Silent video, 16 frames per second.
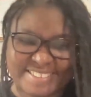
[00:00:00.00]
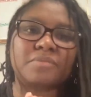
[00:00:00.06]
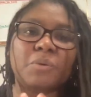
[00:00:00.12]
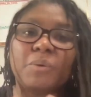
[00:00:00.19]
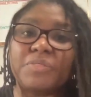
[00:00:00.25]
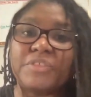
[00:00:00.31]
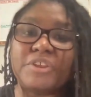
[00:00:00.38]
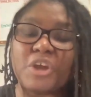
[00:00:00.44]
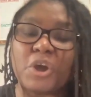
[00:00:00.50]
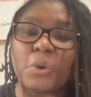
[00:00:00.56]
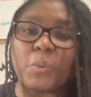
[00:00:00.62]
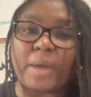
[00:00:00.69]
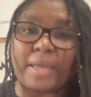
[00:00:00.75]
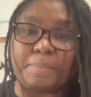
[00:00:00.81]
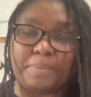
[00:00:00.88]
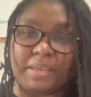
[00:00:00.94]
With the no
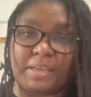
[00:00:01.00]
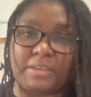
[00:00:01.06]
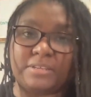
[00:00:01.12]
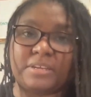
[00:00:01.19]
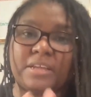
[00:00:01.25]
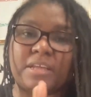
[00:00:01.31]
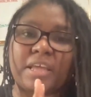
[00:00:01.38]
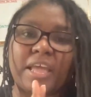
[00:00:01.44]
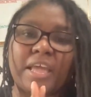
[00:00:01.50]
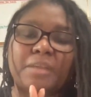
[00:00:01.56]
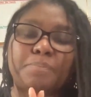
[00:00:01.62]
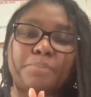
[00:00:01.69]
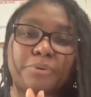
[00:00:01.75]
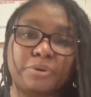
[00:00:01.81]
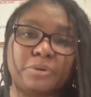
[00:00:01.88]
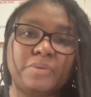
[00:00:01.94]
way beat,
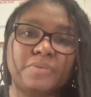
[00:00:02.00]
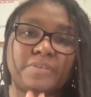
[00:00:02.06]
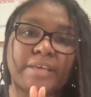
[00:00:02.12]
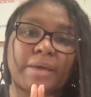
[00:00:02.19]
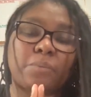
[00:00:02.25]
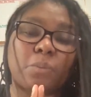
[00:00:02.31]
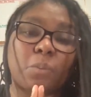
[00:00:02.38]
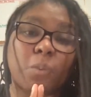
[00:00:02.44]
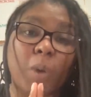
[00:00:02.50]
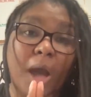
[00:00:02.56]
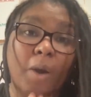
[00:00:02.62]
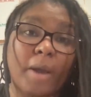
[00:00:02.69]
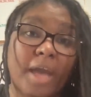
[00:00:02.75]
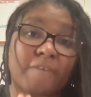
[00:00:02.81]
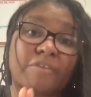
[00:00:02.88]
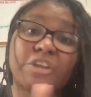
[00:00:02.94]
it proves that
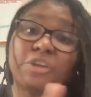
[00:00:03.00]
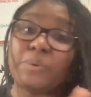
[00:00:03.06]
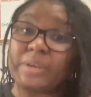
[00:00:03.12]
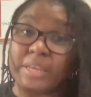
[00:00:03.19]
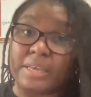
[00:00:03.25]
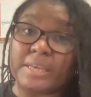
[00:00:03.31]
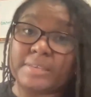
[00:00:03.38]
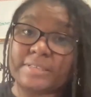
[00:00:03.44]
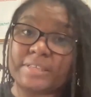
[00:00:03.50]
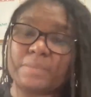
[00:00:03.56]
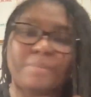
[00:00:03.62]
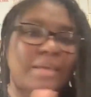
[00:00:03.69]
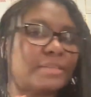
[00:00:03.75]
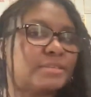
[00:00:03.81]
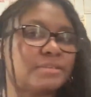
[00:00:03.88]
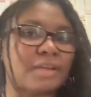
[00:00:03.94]
however you adhere them,
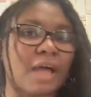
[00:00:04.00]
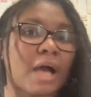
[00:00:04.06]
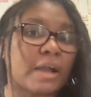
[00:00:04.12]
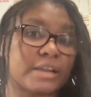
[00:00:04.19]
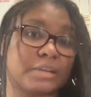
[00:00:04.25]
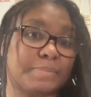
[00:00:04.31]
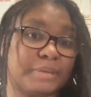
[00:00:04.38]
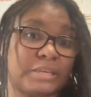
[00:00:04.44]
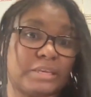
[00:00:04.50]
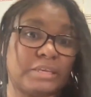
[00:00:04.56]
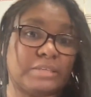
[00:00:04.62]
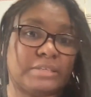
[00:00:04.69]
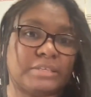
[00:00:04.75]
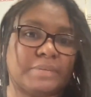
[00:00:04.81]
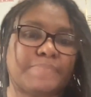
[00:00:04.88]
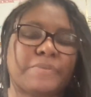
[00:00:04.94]
it's not going to be
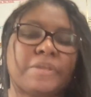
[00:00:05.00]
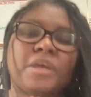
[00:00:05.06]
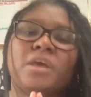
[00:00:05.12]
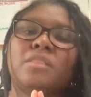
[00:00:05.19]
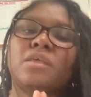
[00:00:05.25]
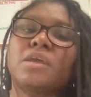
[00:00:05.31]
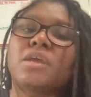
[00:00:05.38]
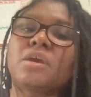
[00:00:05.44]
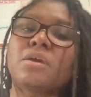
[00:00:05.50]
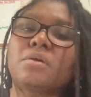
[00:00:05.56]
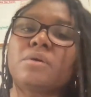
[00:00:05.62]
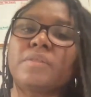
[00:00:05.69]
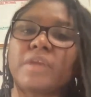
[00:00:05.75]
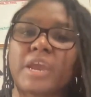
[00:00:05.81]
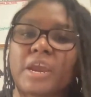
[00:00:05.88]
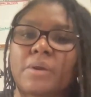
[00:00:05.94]
easy. The hero
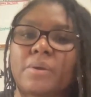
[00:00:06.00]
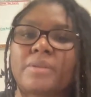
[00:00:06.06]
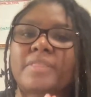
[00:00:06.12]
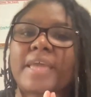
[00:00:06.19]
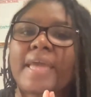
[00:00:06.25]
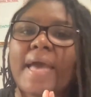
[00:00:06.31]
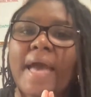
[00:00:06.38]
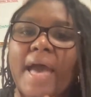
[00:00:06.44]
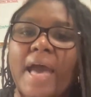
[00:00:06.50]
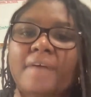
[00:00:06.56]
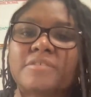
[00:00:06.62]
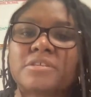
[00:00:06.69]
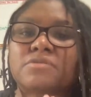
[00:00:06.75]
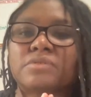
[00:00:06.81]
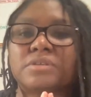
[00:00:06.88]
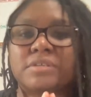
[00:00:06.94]
and the heroine, they have
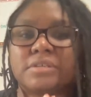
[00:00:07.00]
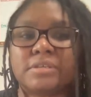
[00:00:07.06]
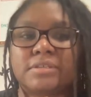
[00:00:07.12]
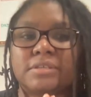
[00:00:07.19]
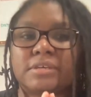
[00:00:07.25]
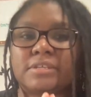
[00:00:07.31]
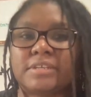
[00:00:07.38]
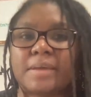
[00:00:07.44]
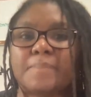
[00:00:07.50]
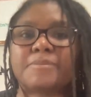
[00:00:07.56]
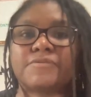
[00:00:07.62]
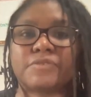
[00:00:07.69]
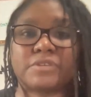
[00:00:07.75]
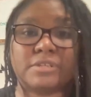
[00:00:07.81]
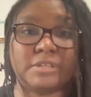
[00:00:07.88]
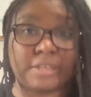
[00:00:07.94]
to resist the attempts
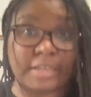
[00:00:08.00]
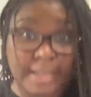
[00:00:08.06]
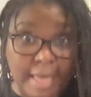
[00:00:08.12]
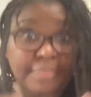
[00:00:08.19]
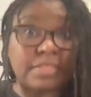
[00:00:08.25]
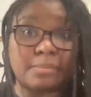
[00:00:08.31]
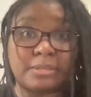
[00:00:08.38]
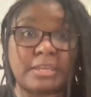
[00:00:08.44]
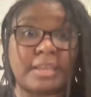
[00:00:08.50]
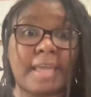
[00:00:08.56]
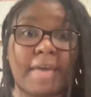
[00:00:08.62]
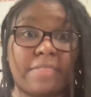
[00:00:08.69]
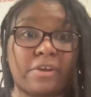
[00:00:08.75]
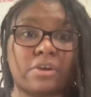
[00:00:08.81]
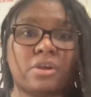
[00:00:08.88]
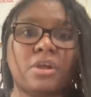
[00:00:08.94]
to get them
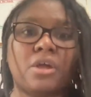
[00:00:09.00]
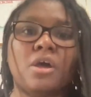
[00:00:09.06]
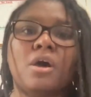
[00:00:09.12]
together.